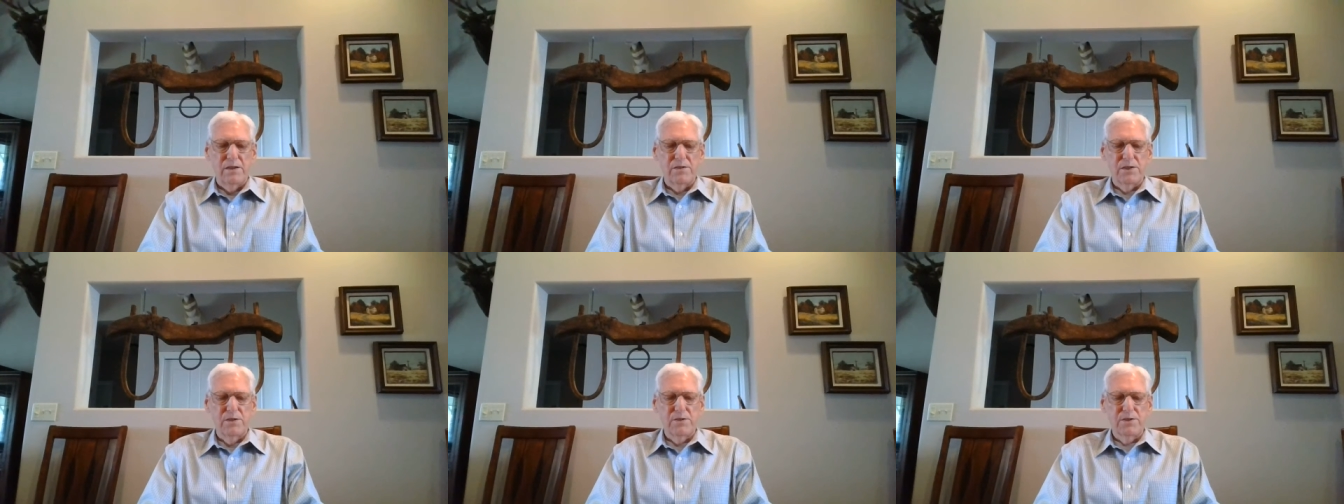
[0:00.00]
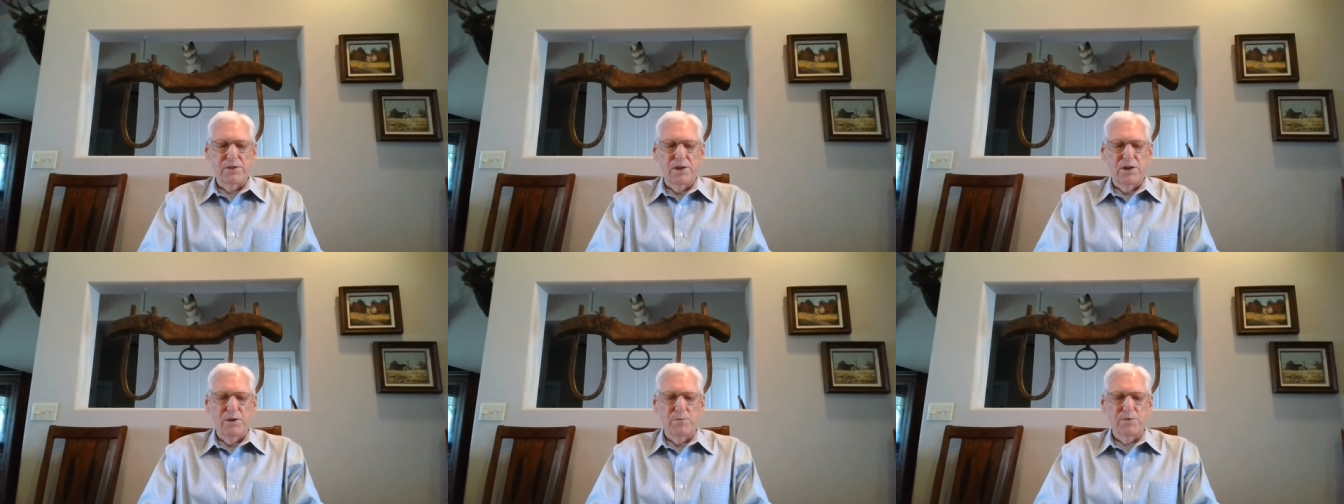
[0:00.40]
As in
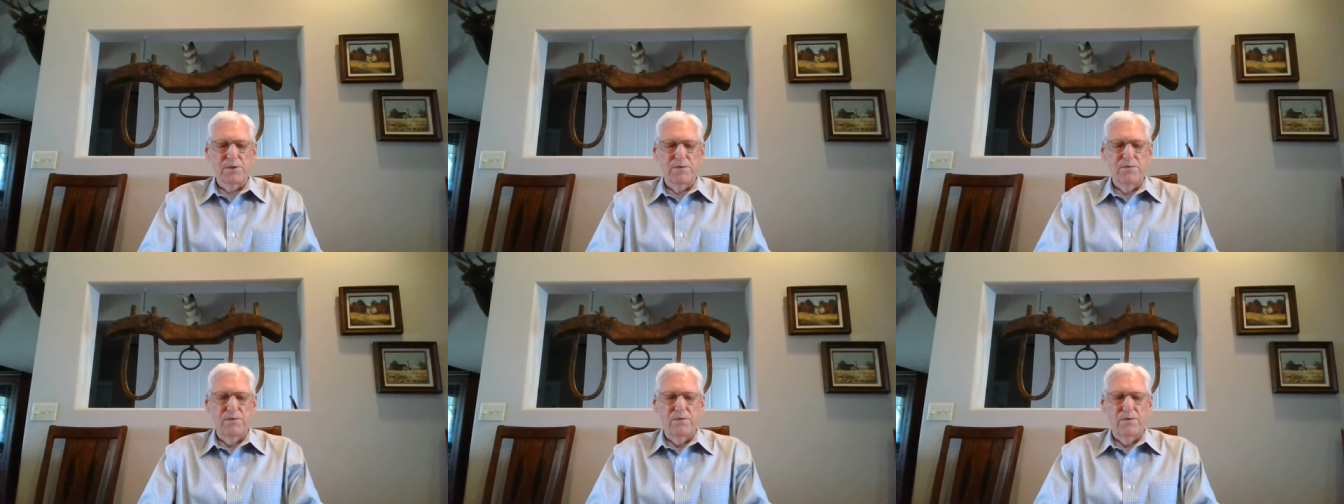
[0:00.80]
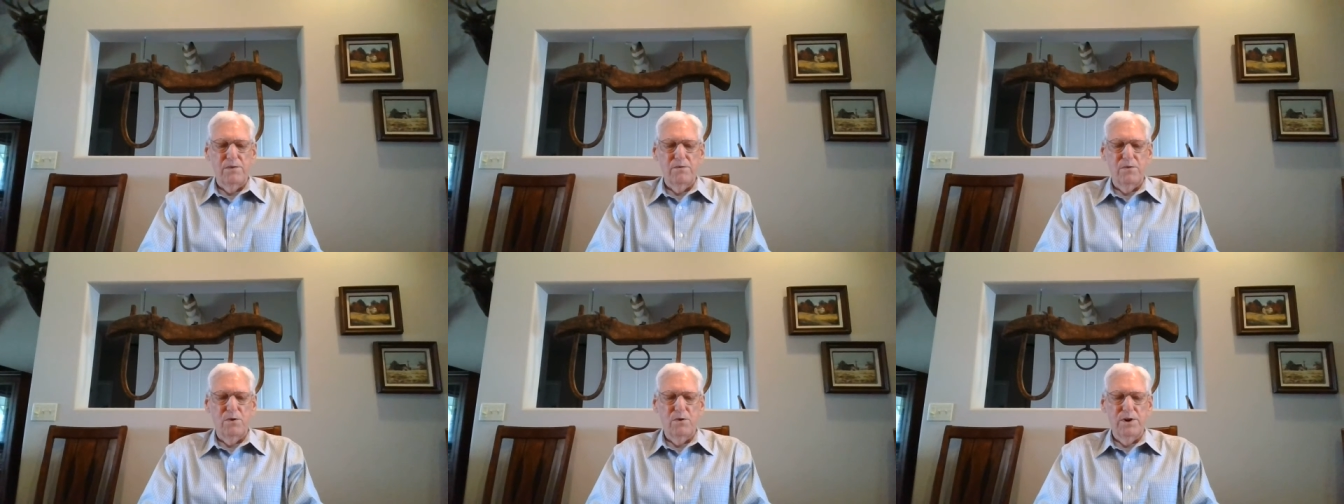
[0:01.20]
Psalms
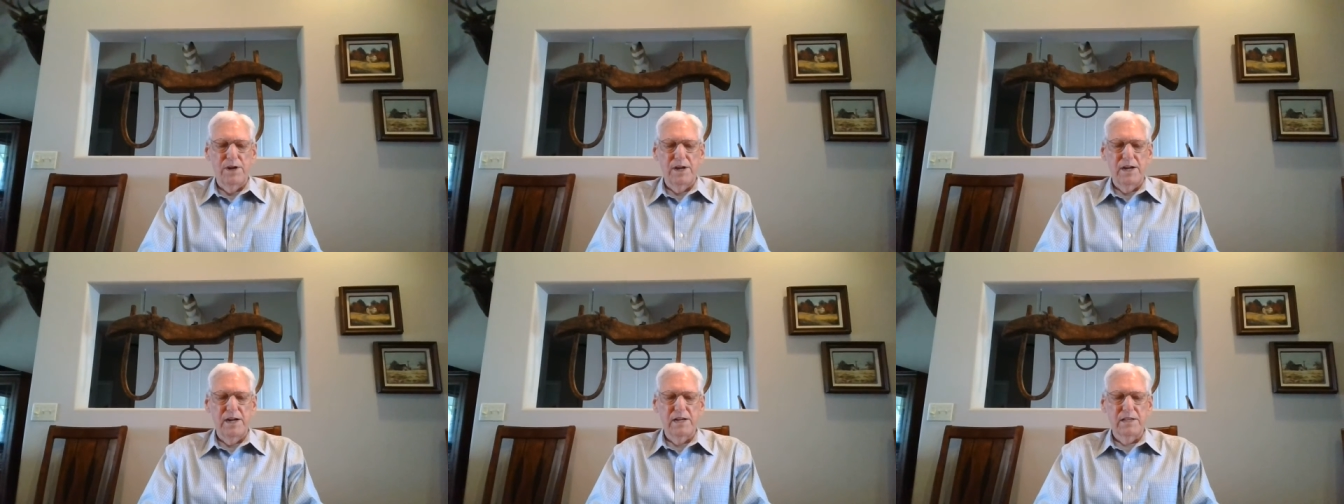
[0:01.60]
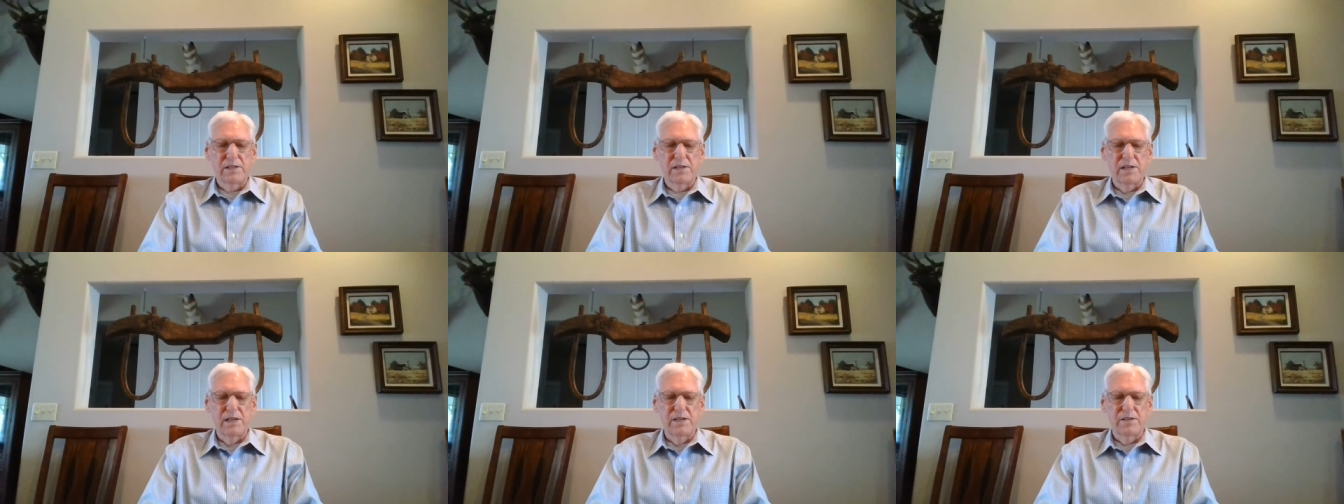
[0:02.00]
4 8, it
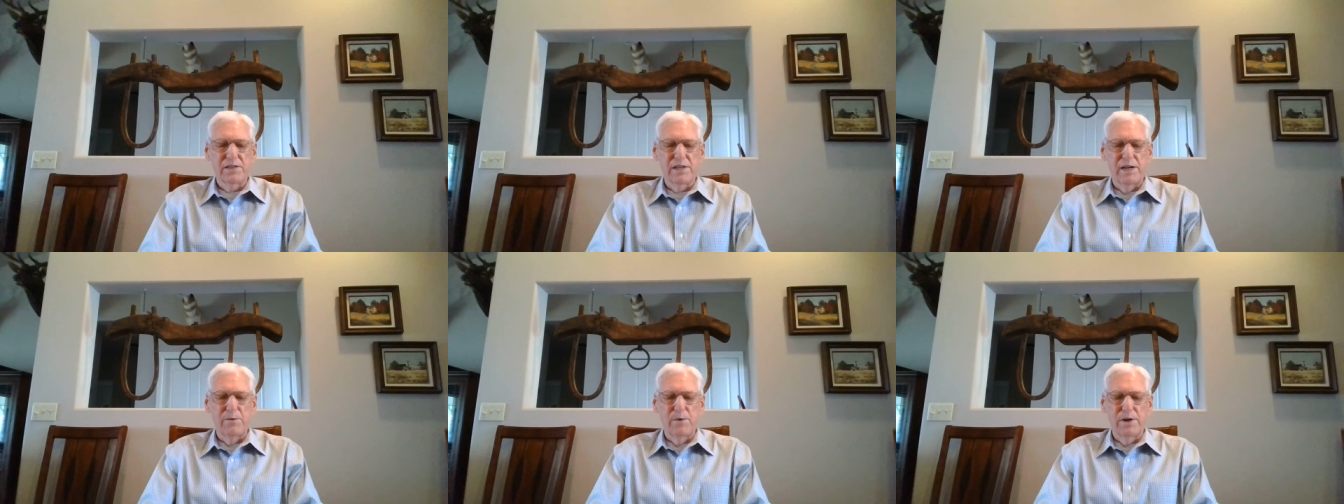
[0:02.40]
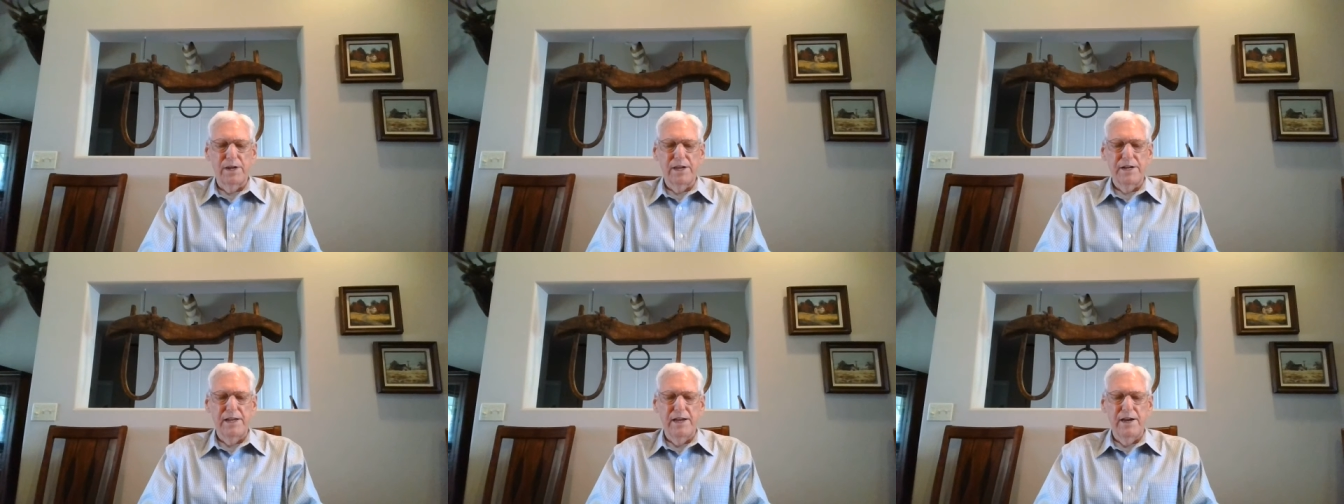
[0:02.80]
says, I will
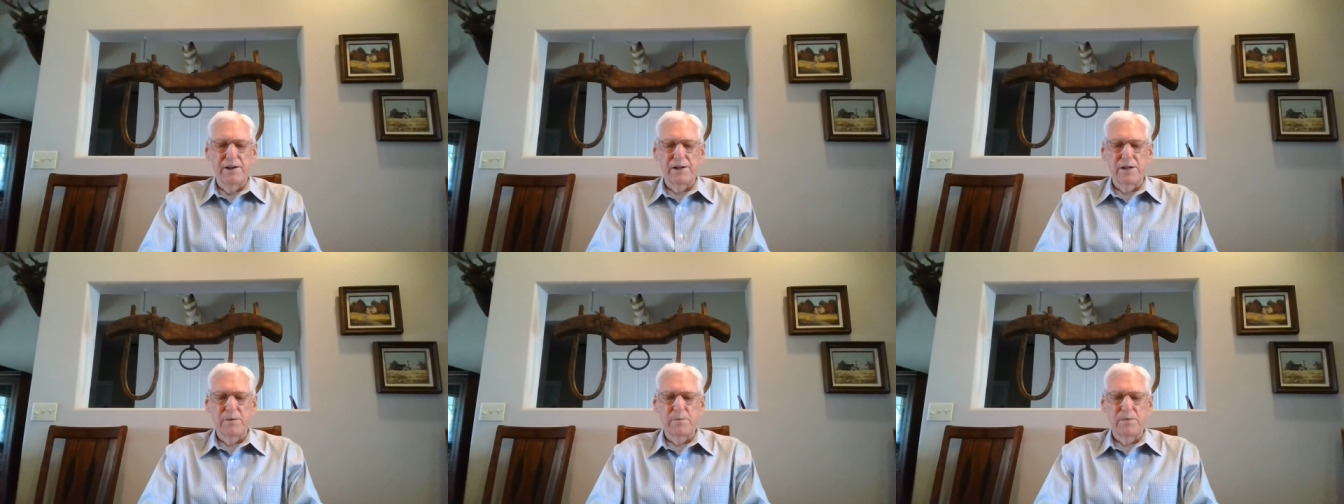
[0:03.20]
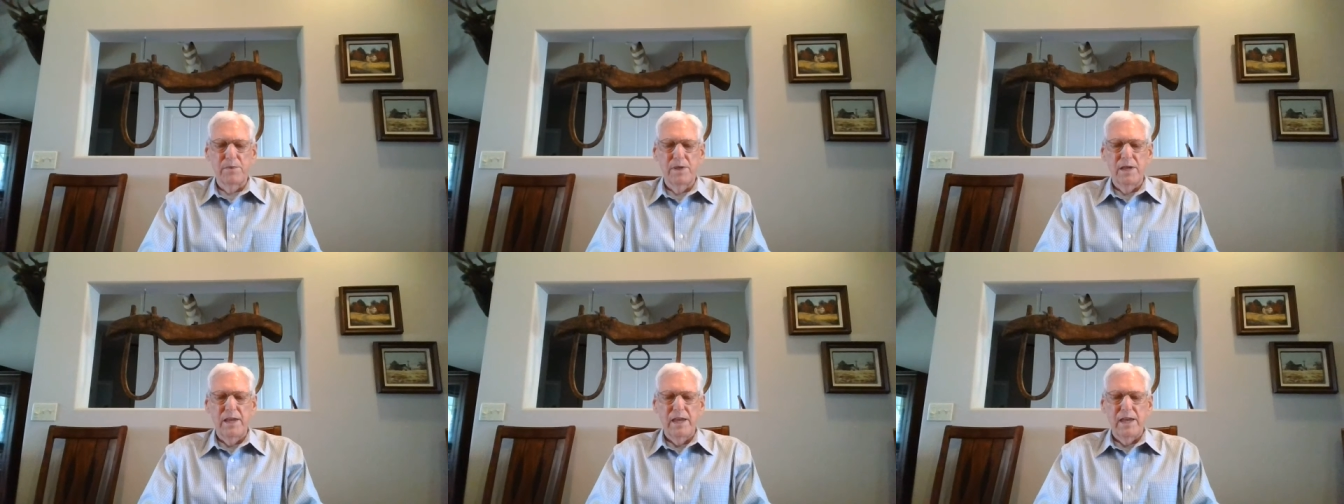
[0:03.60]
lay down and,
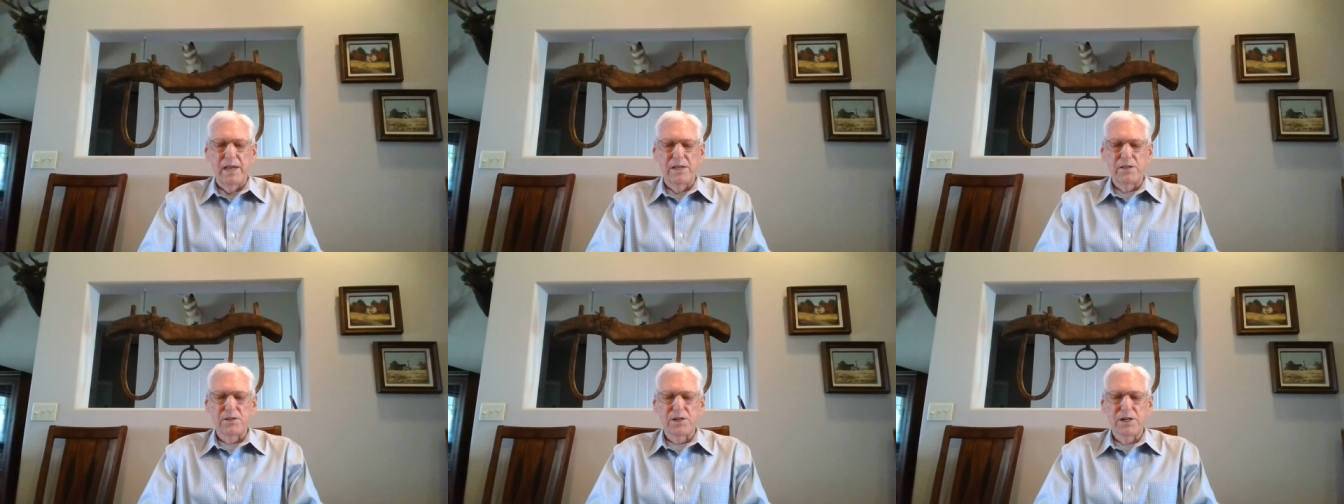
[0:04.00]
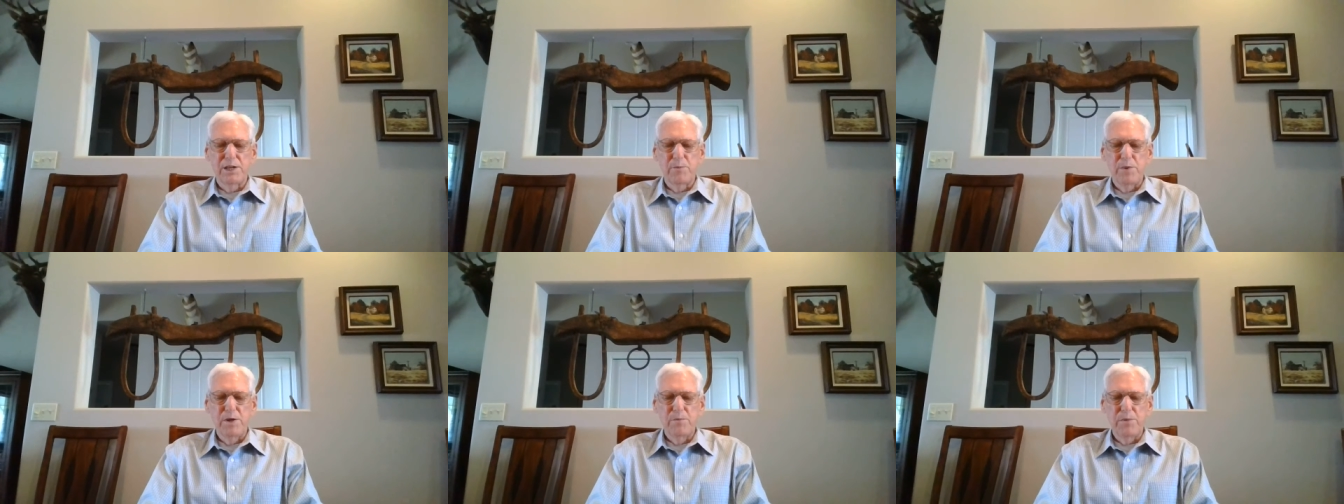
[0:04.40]
and
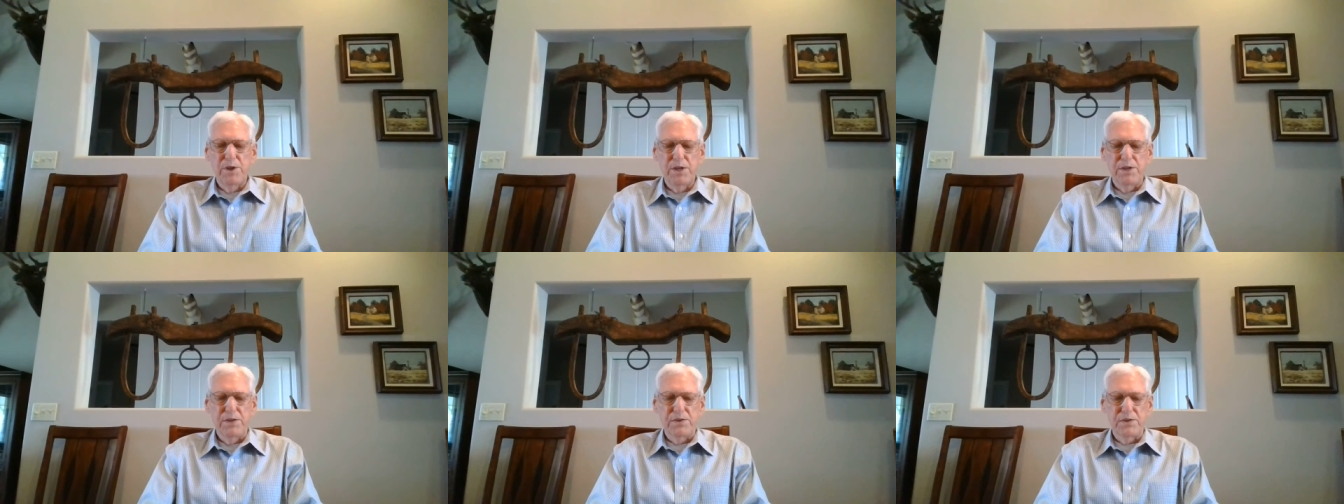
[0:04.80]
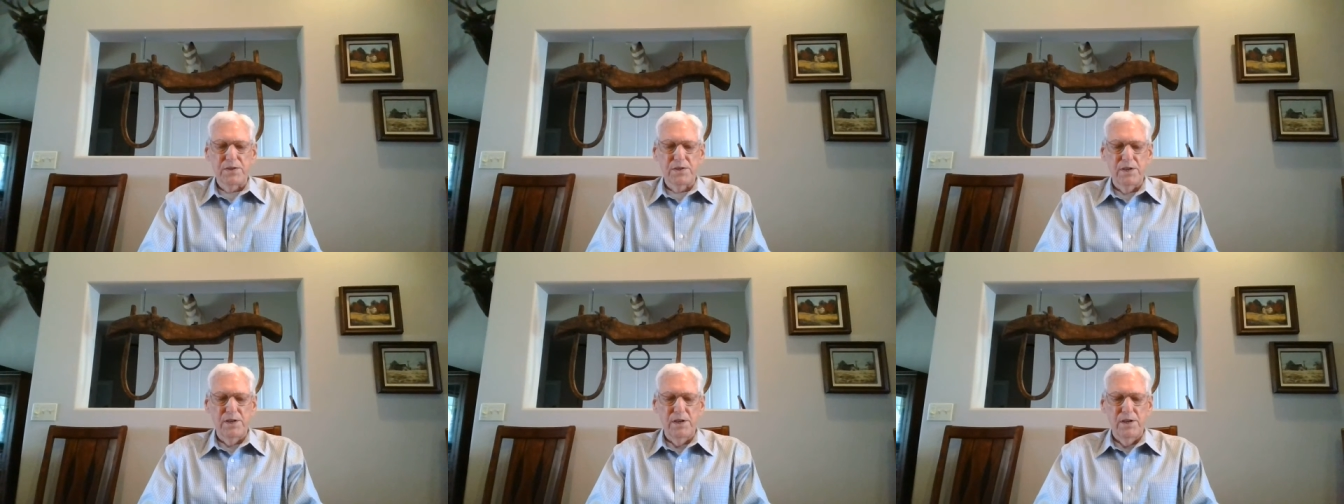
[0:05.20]
sleep in
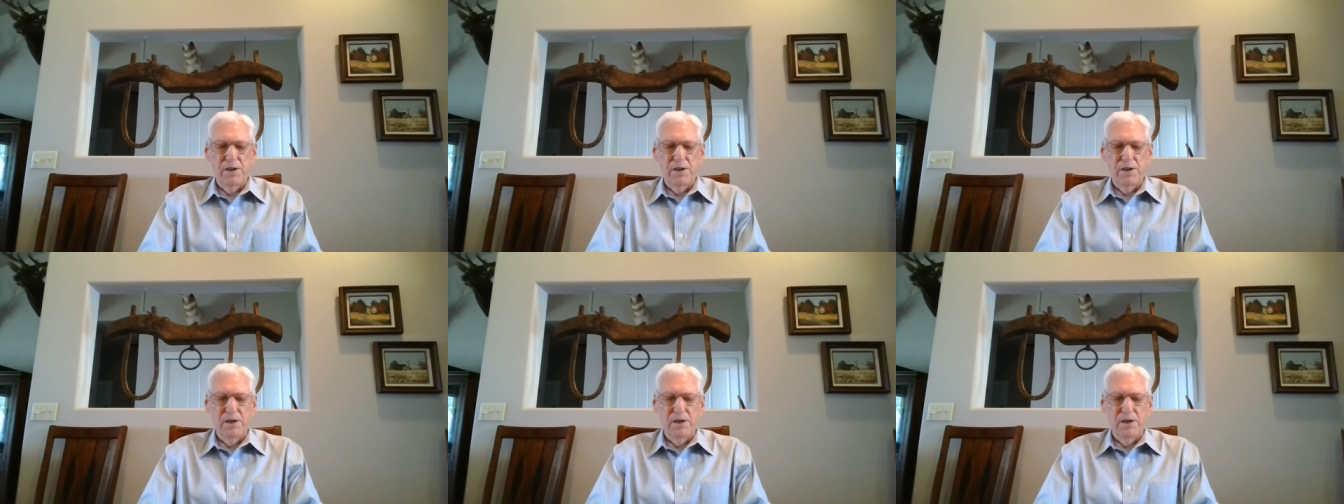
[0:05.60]
peace,